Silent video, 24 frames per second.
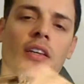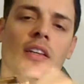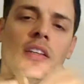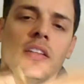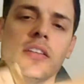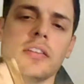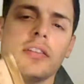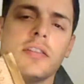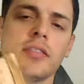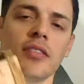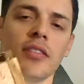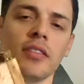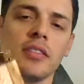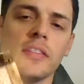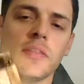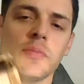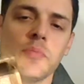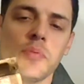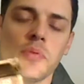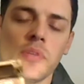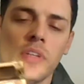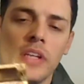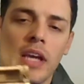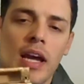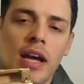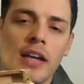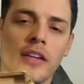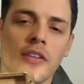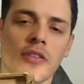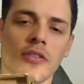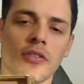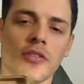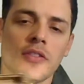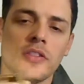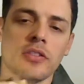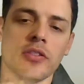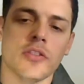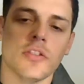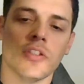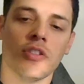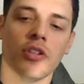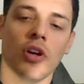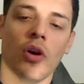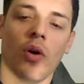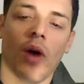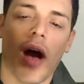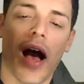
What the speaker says: this thing is pretty accurate to the show.